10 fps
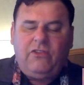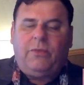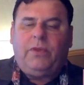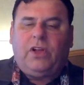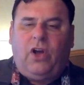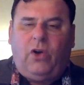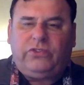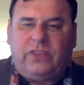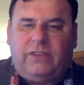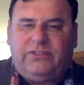from the
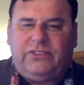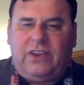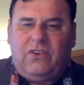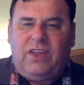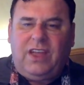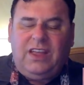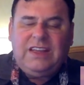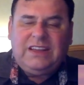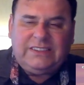coast of Syria